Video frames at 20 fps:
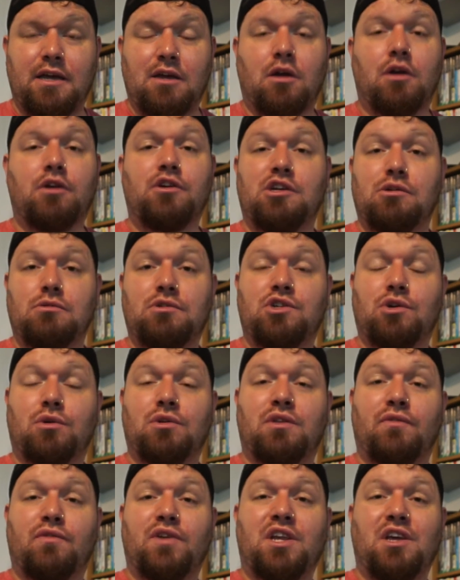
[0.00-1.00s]
Hope you enjoyed
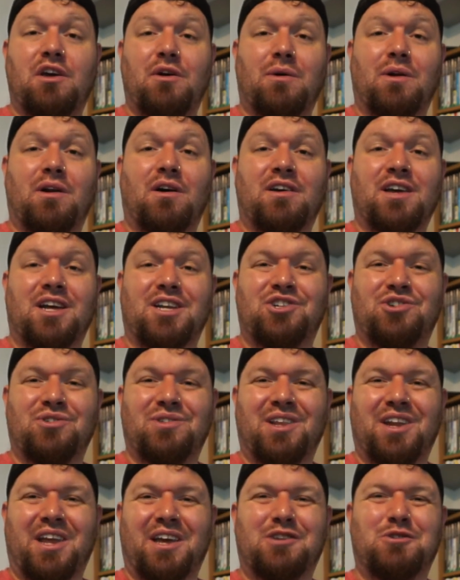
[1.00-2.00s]
the video, and I'll catch you in
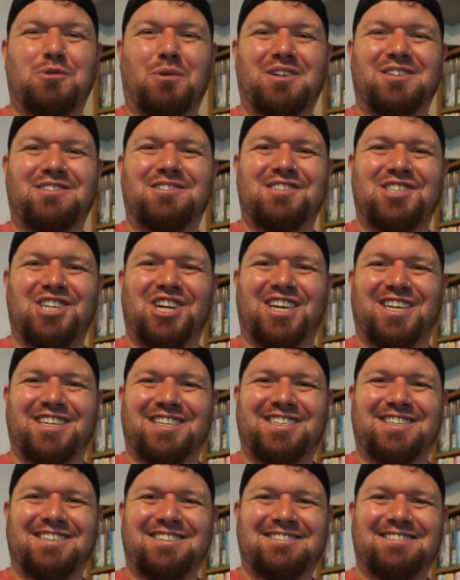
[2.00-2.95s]
the next one. Cheers.